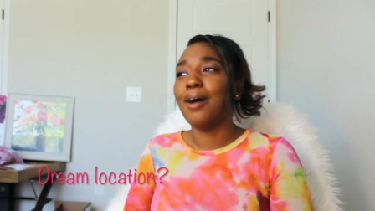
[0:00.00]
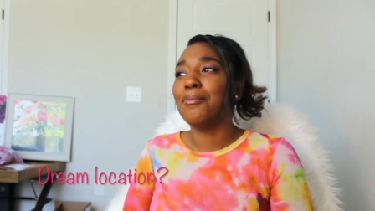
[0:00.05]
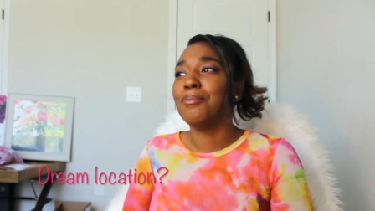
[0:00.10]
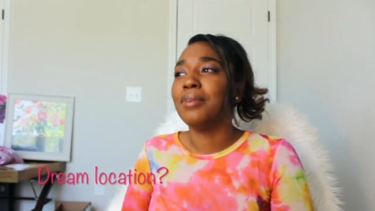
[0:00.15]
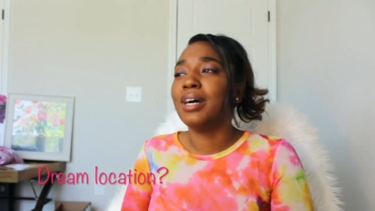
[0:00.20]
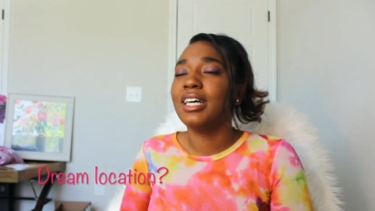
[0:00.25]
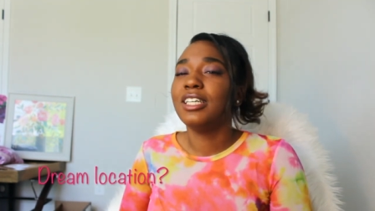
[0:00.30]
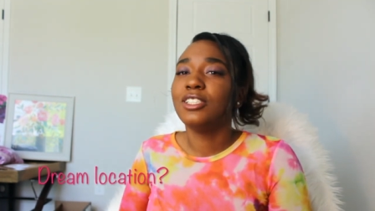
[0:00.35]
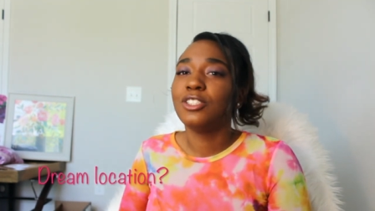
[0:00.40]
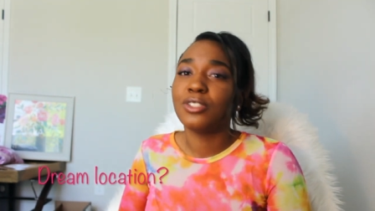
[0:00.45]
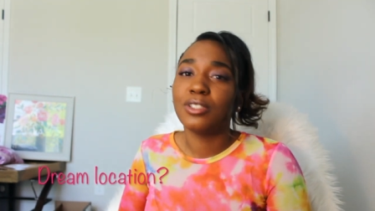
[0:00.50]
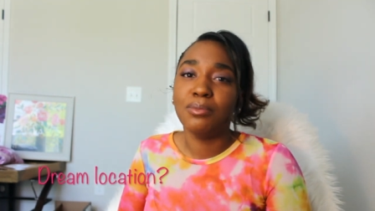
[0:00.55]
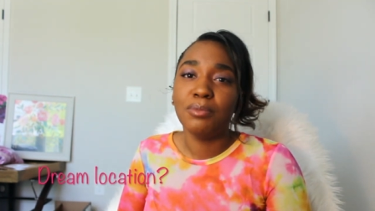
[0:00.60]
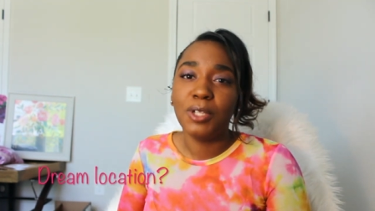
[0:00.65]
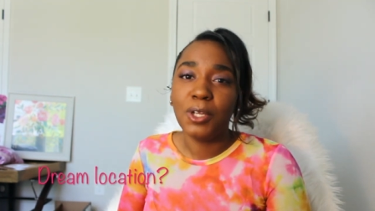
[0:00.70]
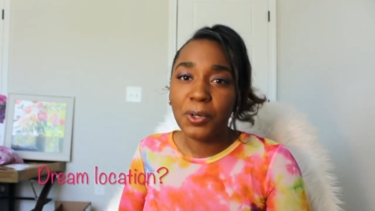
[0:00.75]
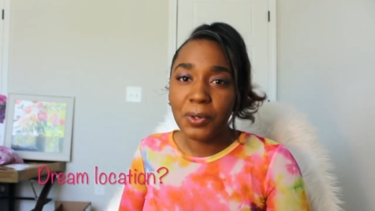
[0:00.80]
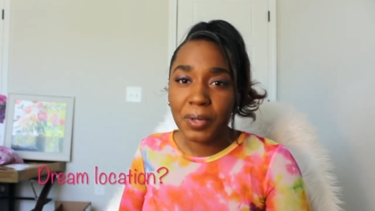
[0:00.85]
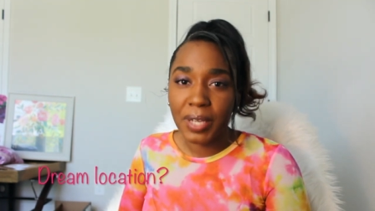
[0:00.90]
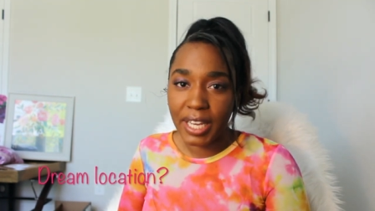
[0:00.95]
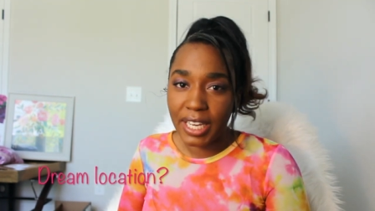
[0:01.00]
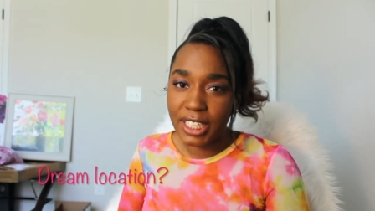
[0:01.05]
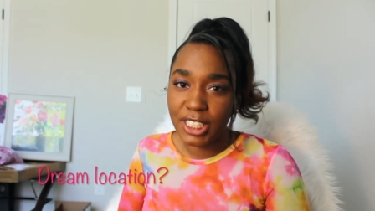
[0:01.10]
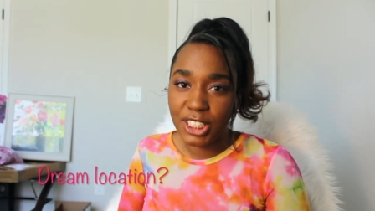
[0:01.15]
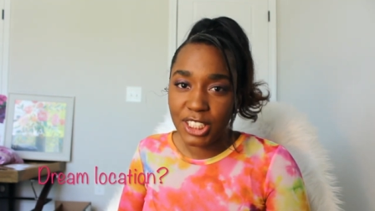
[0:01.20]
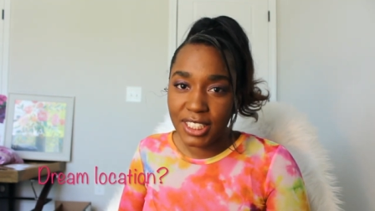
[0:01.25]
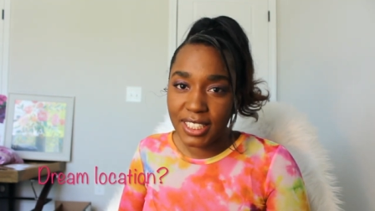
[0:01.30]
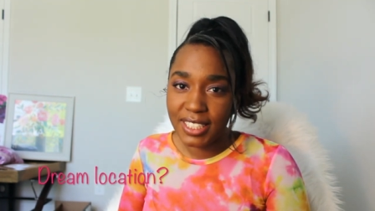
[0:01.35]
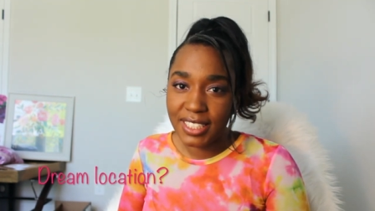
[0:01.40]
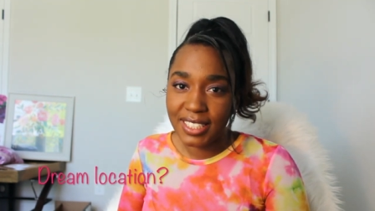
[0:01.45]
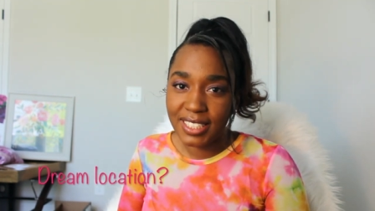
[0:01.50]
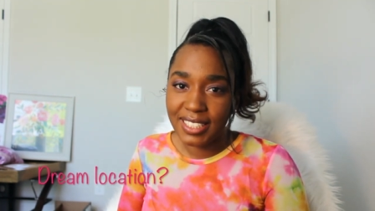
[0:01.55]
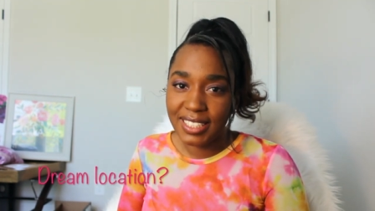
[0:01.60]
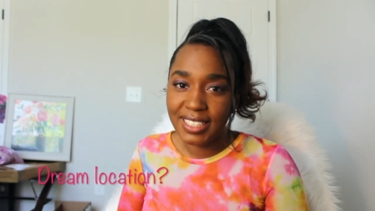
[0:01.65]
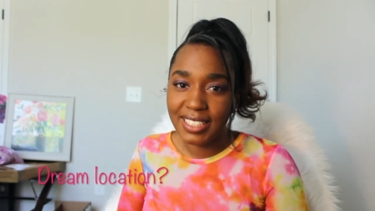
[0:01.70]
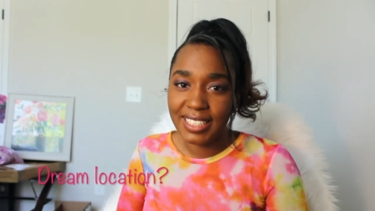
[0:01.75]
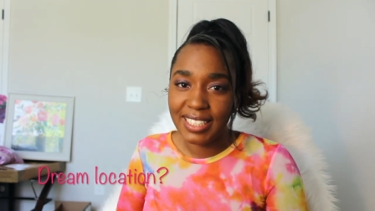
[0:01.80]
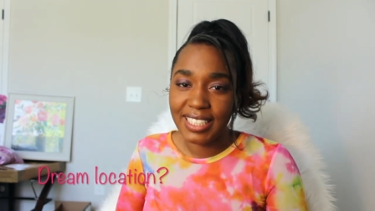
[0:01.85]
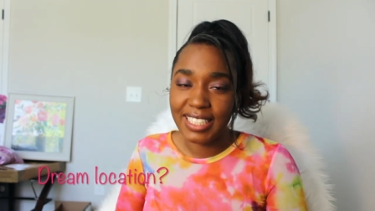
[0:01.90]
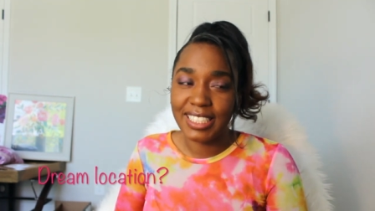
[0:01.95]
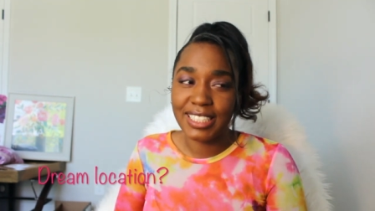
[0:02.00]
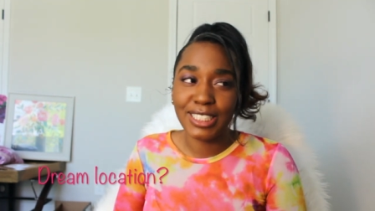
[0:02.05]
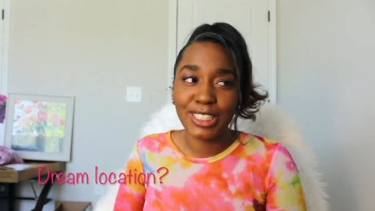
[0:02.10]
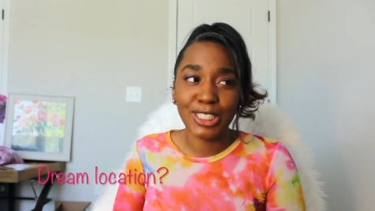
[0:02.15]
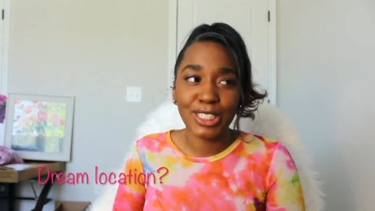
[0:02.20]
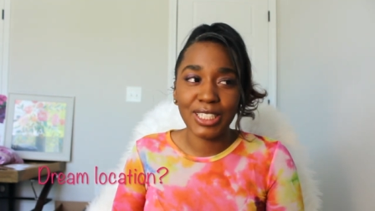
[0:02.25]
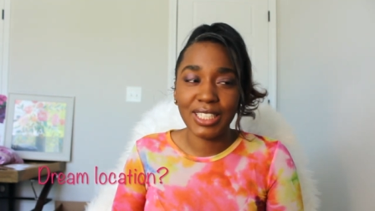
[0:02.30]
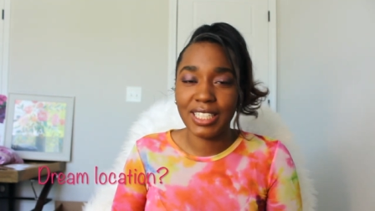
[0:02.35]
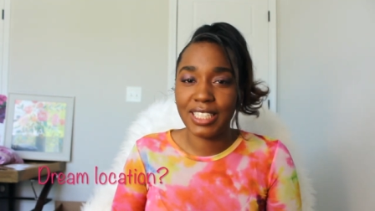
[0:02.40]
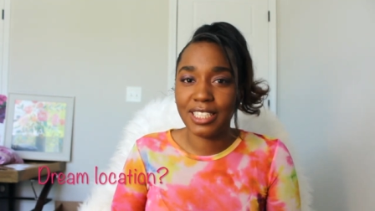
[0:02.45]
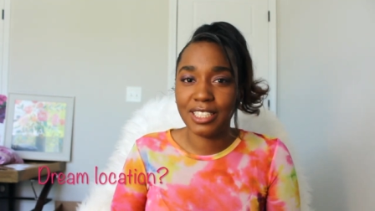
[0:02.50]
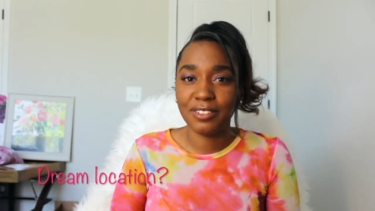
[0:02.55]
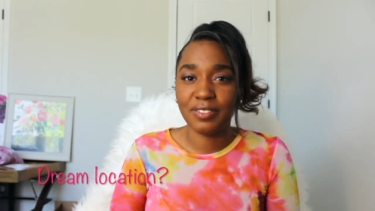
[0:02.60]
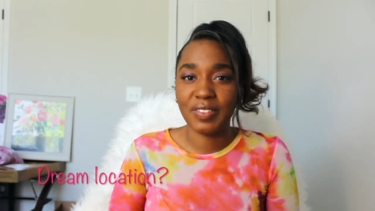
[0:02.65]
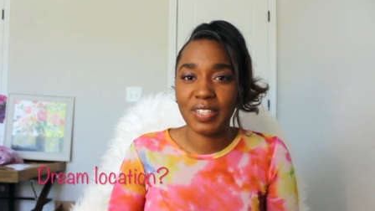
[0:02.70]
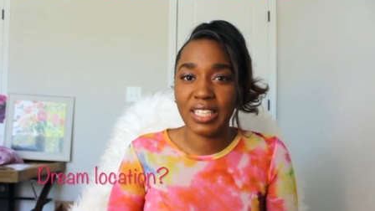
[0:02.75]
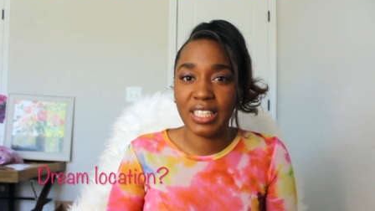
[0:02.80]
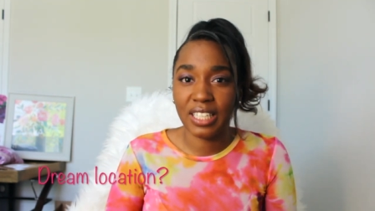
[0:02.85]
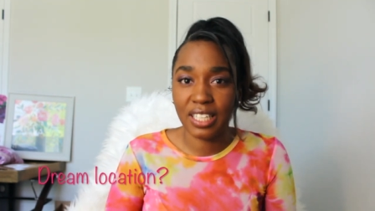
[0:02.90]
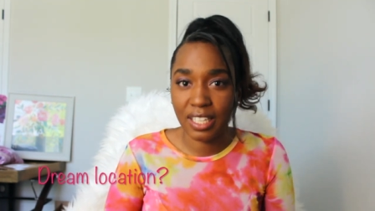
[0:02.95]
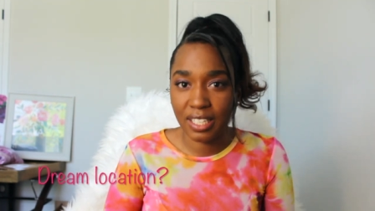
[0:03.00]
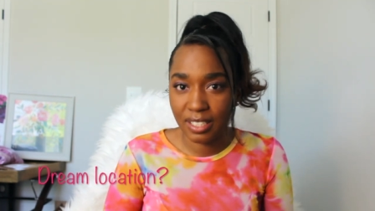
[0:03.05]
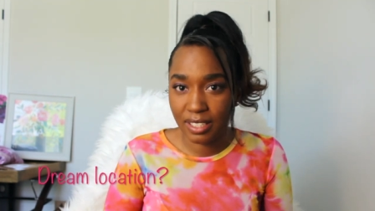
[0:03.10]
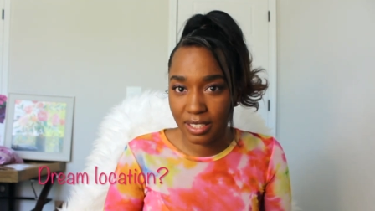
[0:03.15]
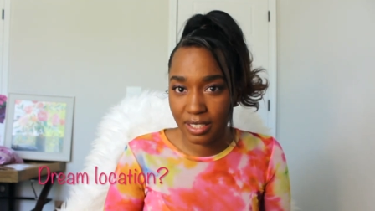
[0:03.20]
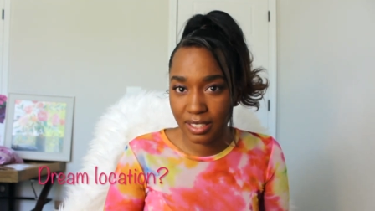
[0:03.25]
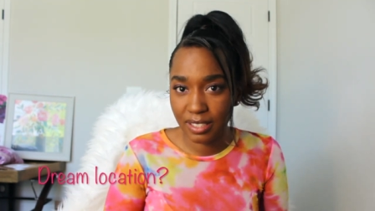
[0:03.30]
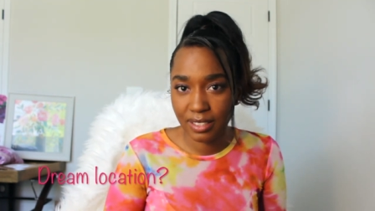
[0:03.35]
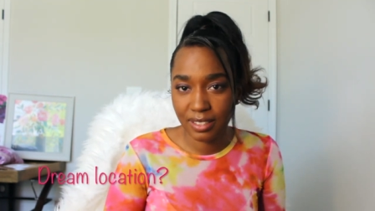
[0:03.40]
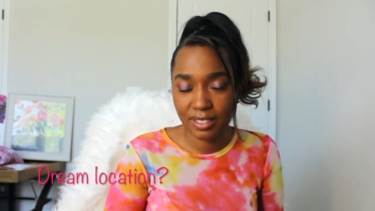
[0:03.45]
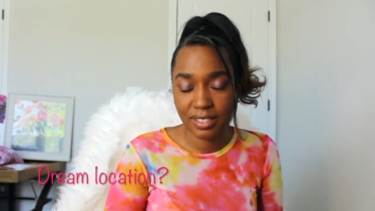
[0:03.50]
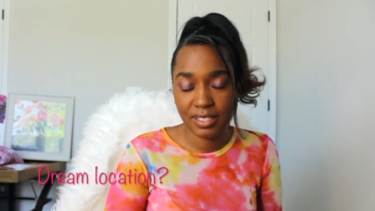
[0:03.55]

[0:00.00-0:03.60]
My dream location is to live in London.